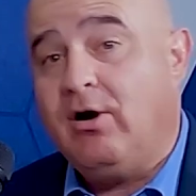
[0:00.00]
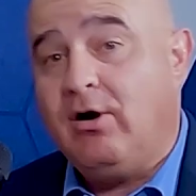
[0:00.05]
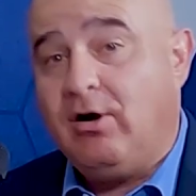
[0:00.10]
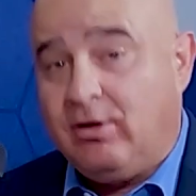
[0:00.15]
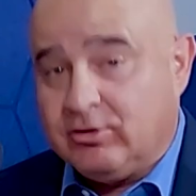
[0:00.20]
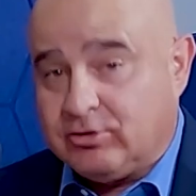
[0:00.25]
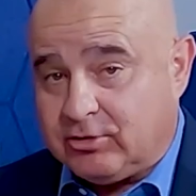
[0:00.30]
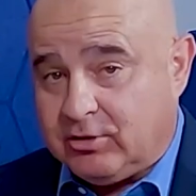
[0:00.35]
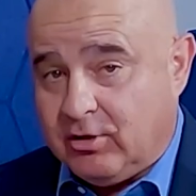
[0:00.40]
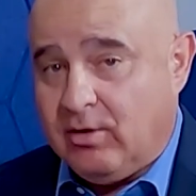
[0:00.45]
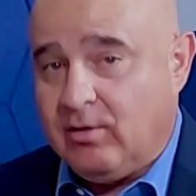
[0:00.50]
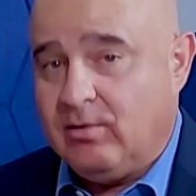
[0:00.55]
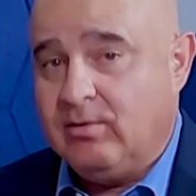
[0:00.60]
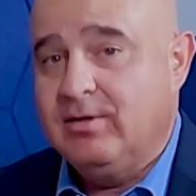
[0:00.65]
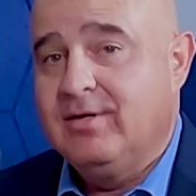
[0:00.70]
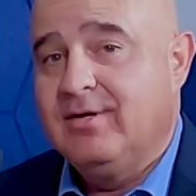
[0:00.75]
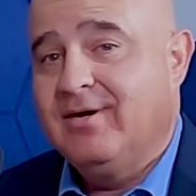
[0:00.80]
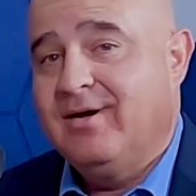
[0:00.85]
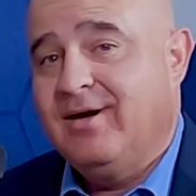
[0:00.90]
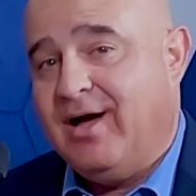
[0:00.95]

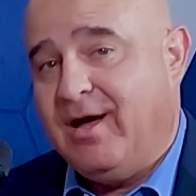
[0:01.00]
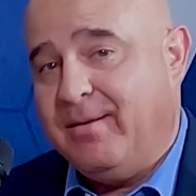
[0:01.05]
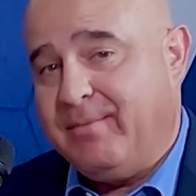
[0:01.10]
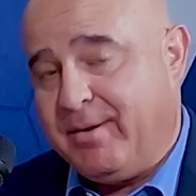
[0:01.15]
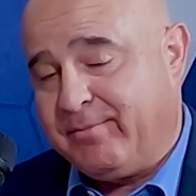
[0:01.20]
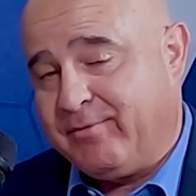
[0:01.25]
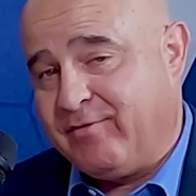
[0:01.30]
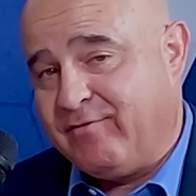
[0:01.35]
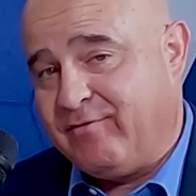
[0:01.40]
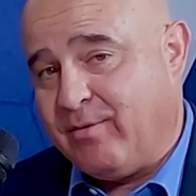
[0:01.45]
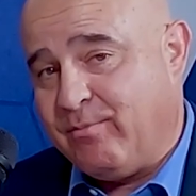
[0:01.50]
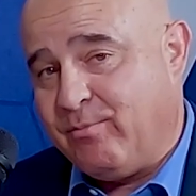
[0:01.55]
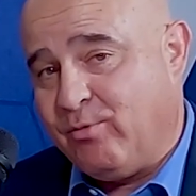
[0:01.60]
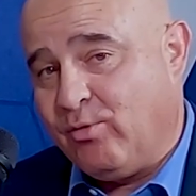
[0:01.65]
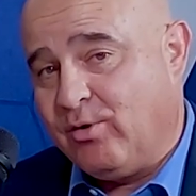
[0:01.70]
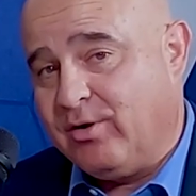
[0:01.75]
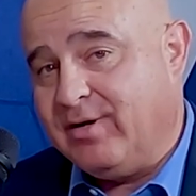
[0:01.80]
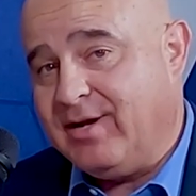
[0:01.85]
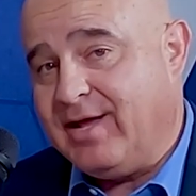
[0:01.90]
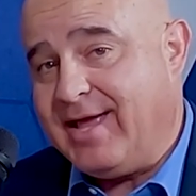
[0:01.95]
also a member of our
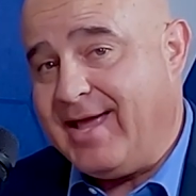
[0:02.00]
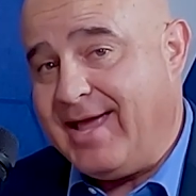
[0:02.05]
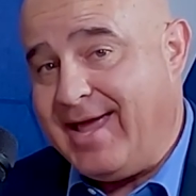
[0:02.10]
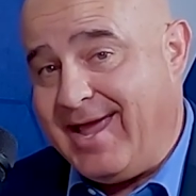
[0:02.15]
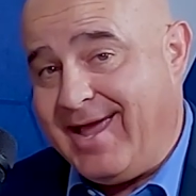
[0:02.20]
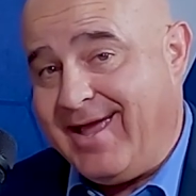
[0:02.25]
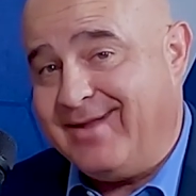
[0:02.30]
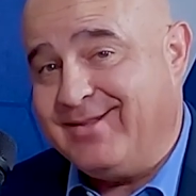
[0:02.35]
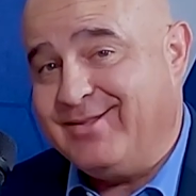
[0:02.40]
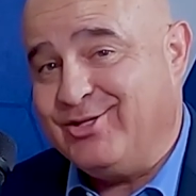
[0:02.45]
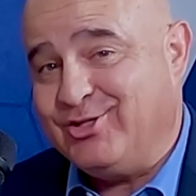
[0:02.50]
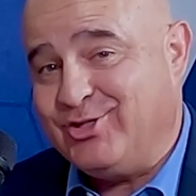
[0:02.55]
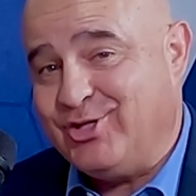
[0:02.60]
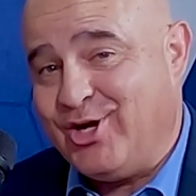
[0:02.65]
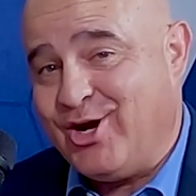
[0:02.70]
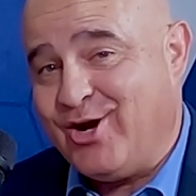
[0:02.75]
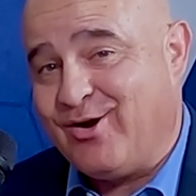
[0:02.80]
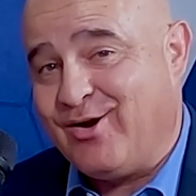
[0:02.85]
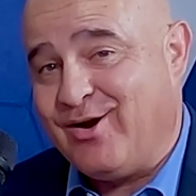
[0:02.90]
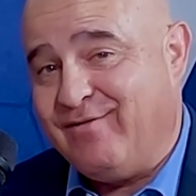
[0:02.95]
board and the
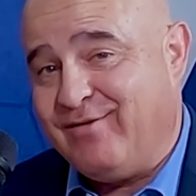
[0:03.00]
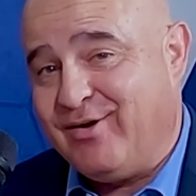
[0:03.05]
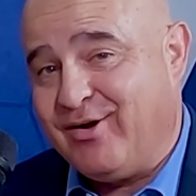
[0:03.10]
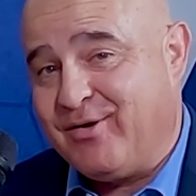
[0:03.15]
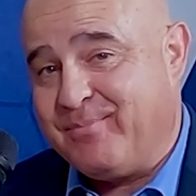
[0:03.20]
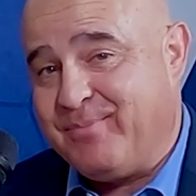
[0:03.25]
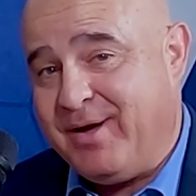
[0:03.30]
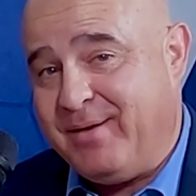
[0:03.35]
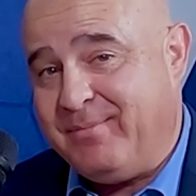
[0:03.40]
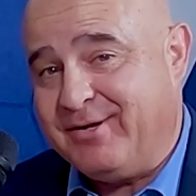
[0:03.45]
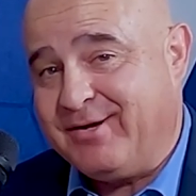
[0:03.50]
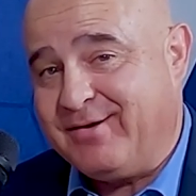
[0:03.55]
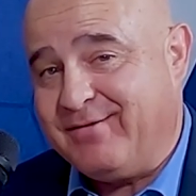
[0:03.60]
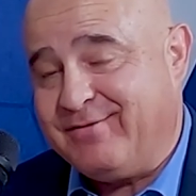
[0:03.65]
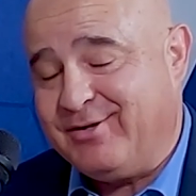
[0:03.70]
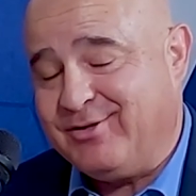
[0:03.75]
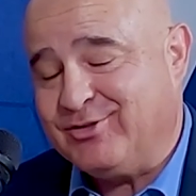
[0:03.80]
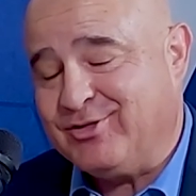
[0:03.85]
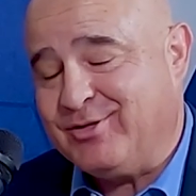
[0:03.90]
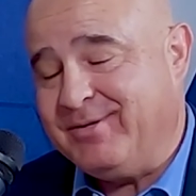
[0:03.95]
chair of our Public
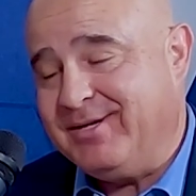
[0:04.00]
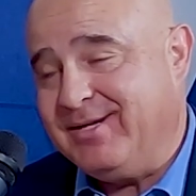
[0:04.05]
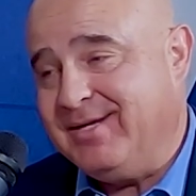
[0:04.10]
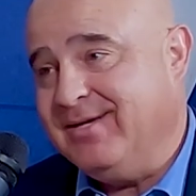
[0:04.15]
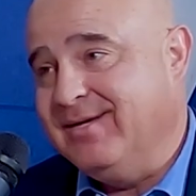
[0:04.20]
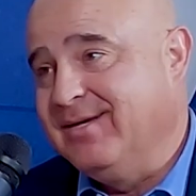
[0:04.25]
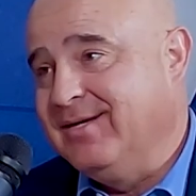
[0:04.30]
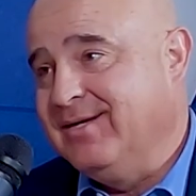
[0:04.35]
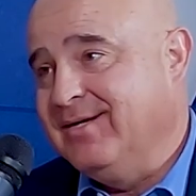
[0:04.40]
Affairs Committee.